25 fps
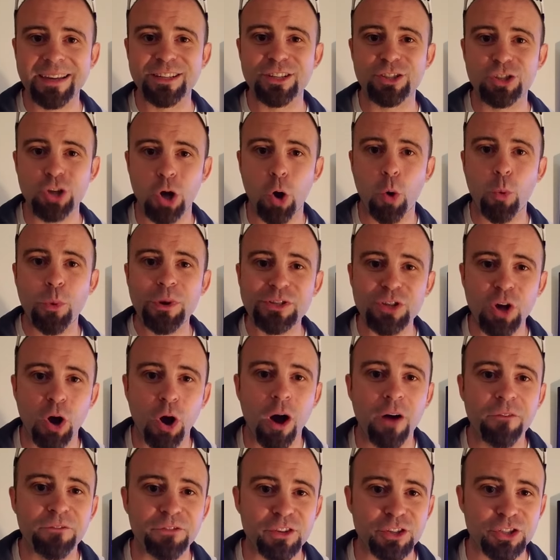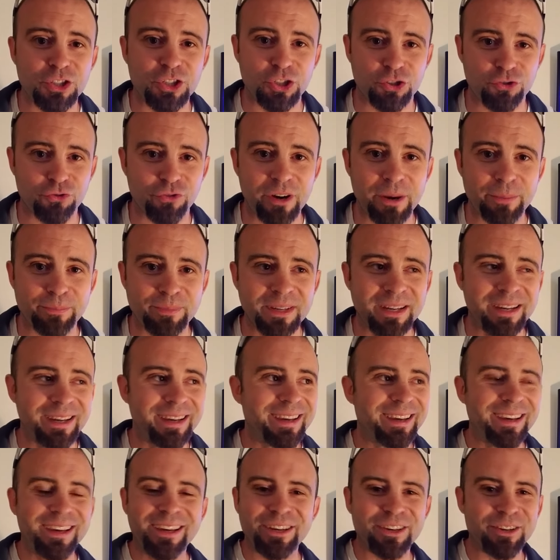and it's always off the script.
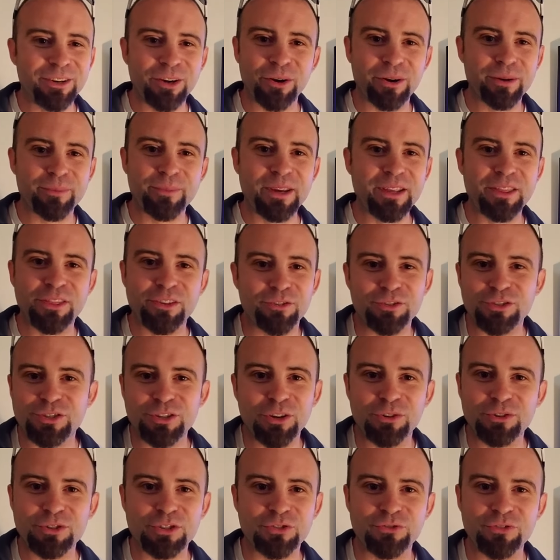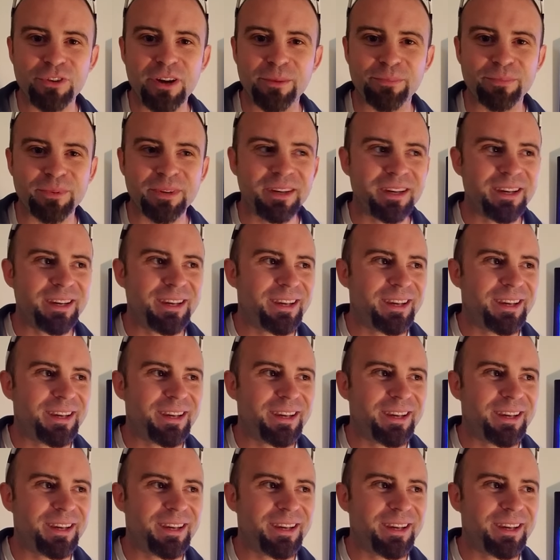You know what I mean? There's no script.